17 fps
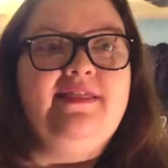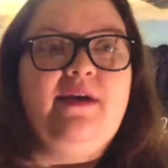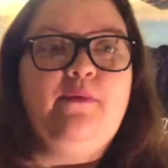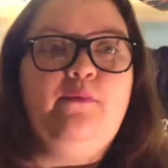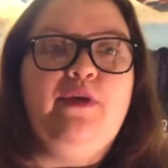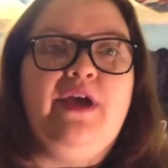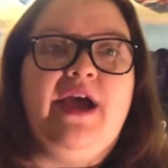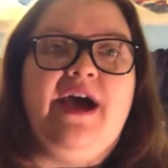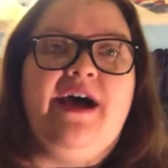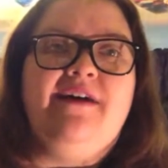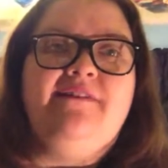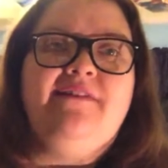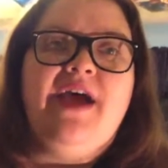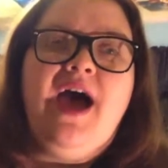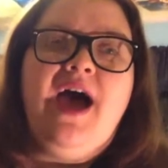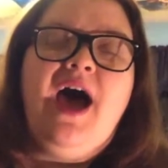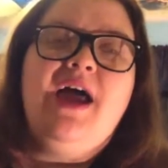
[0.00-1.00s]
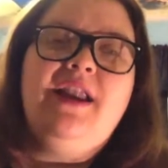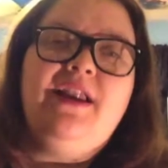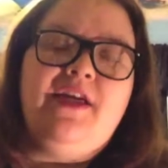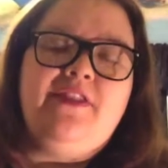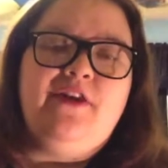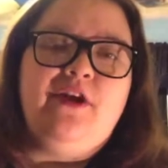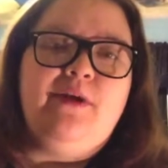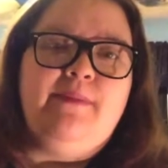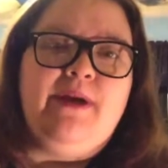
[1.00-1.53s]
Then we have
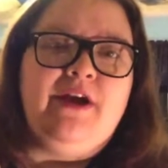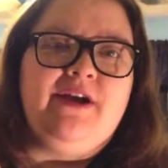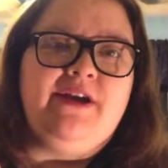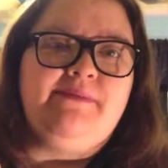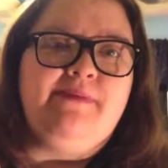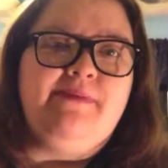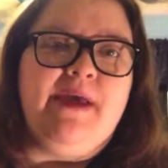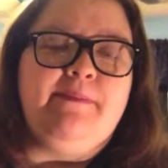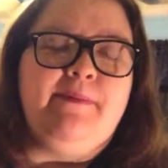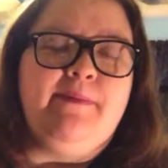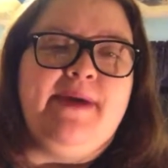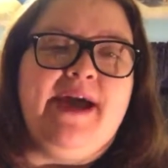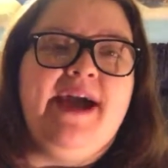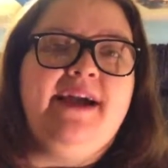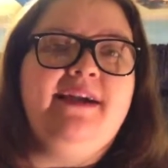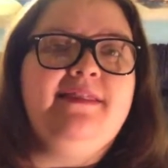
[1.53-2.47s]
another American paperback.